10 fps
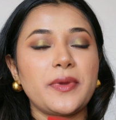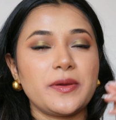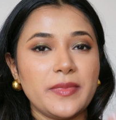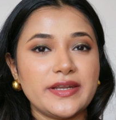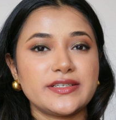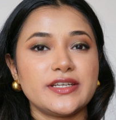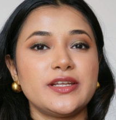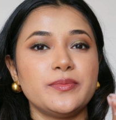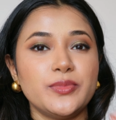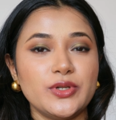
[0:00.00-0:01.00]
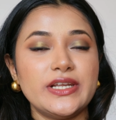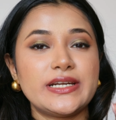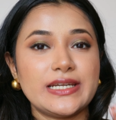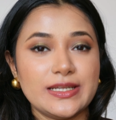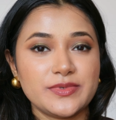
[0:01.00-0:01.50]
pigmented
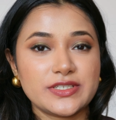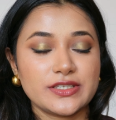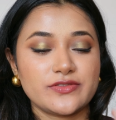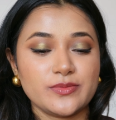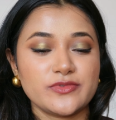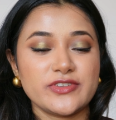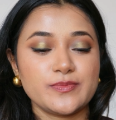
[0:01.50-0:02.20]
bullet lipsticks from Swiss